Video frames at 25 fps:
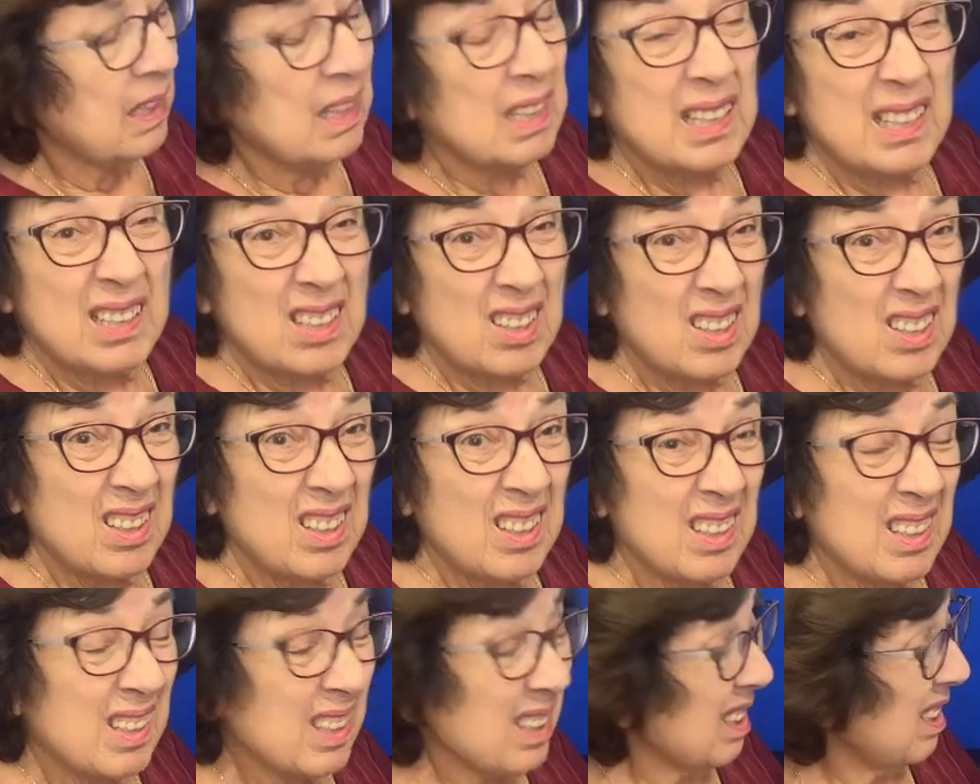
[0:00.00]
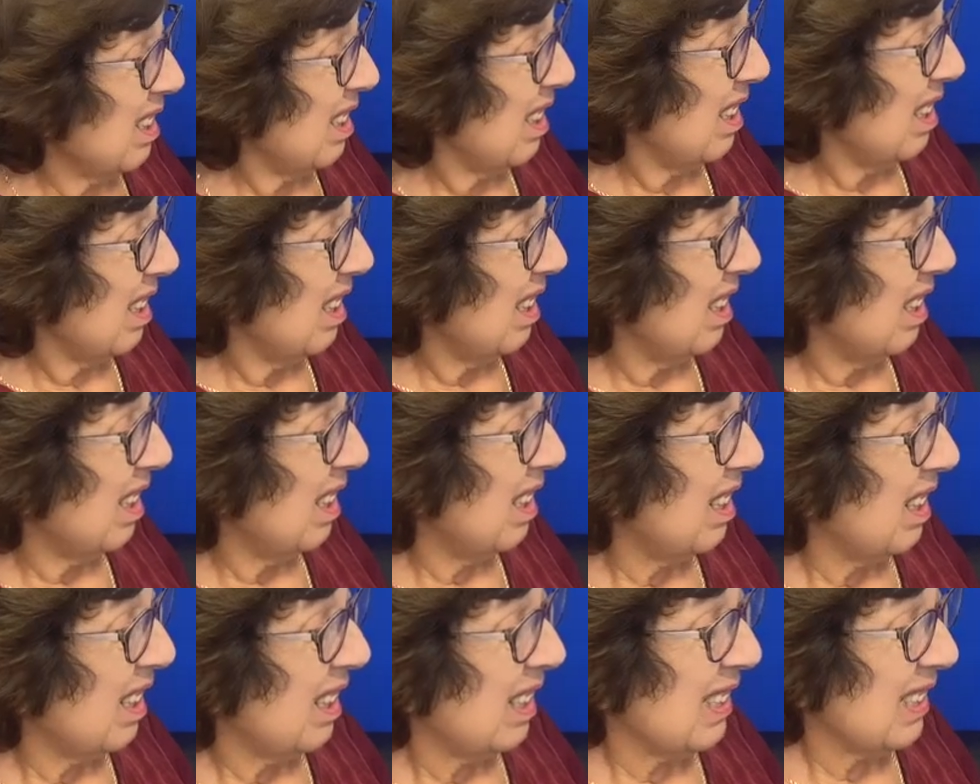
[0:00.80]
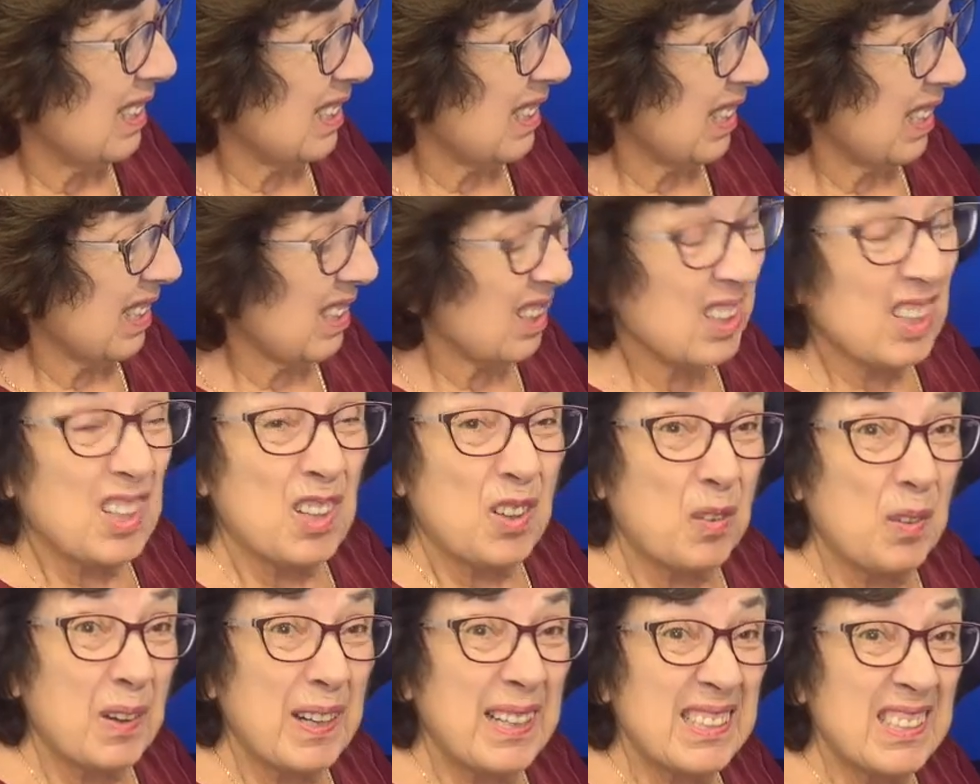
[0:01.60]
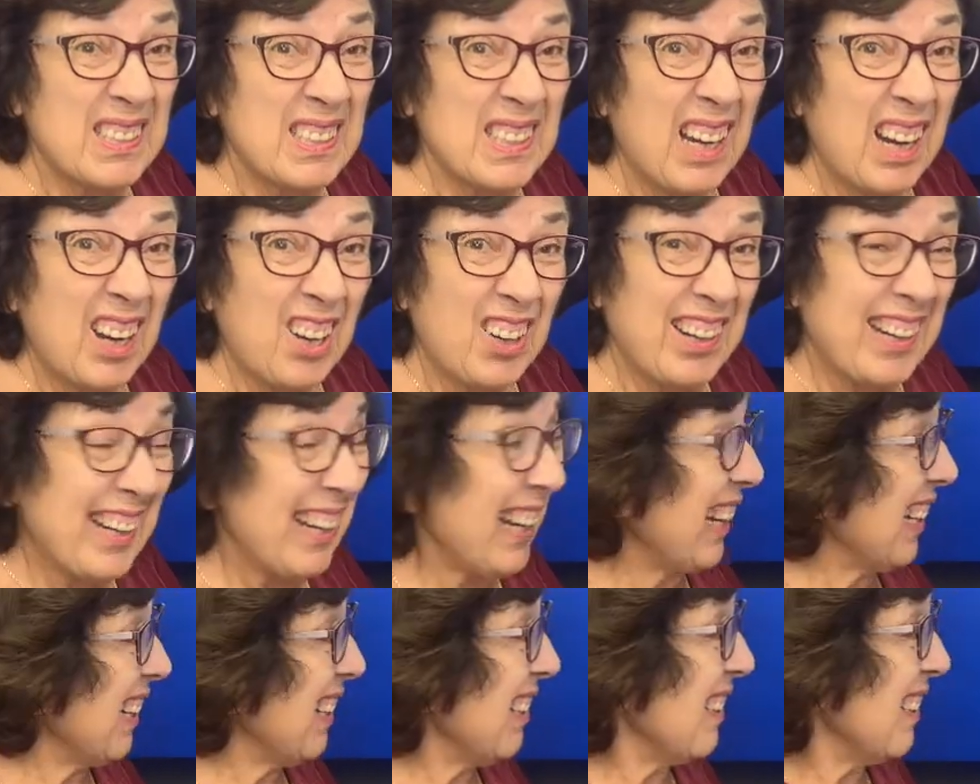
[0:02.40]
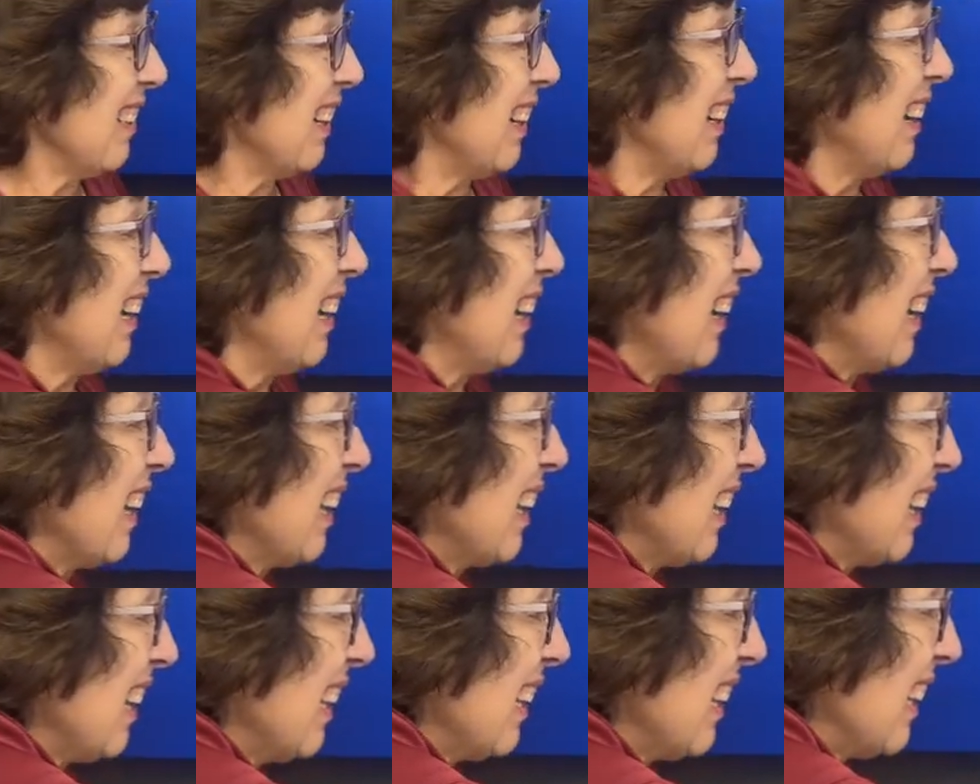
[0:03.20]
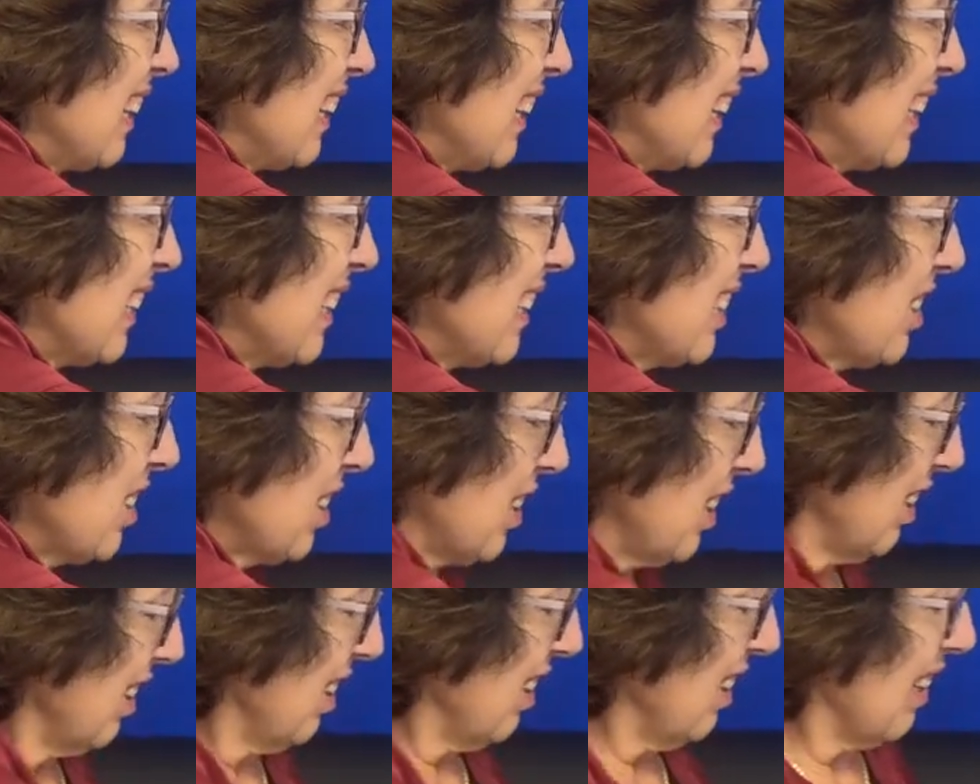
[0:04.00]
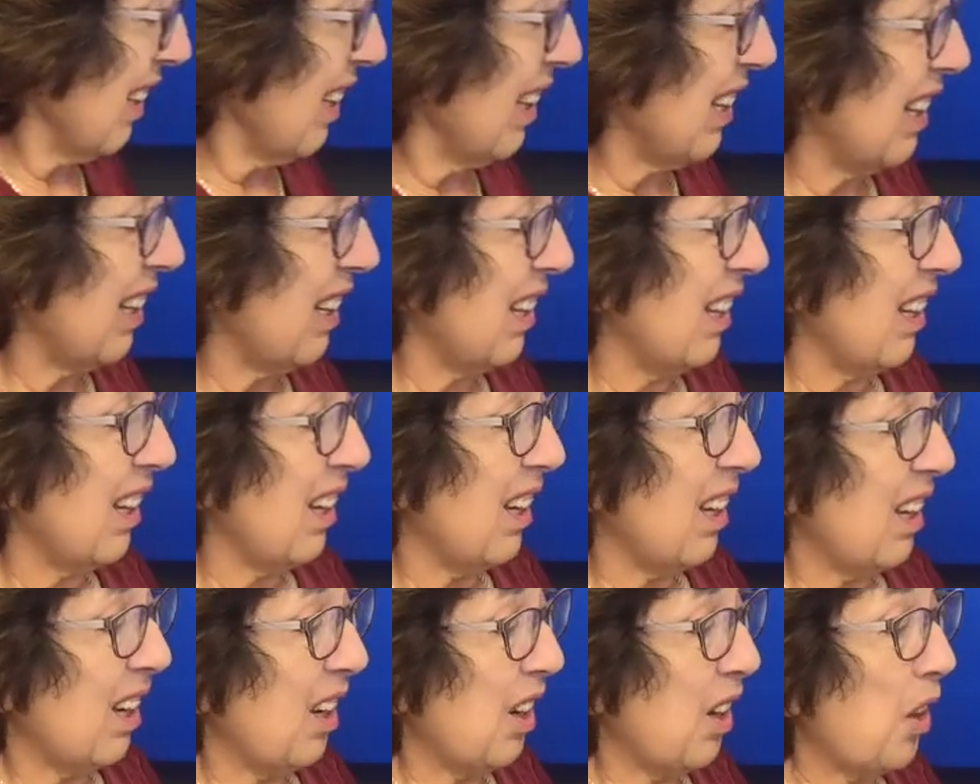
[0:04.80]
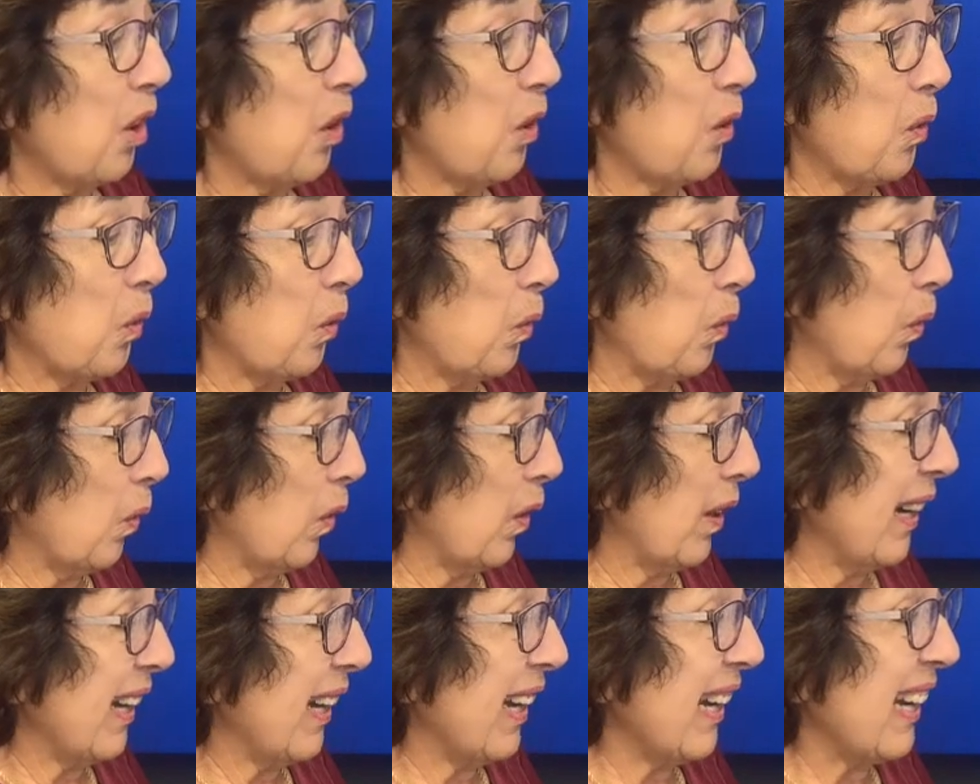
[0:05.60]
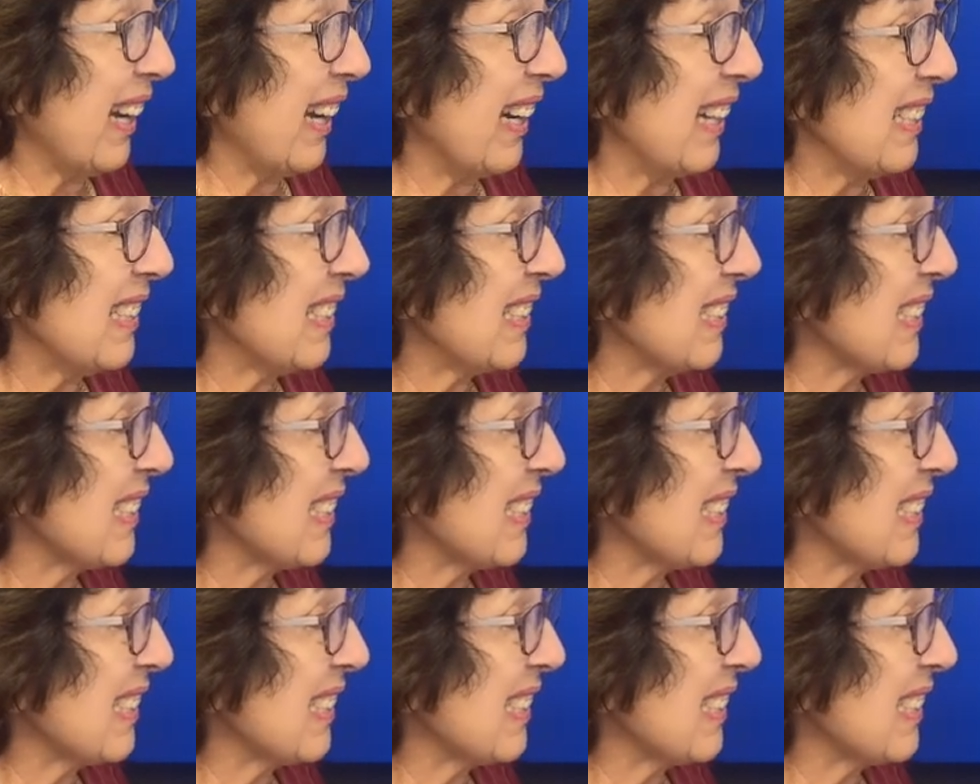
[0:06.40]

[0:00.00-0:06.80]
little, is it a little race car again? Little race.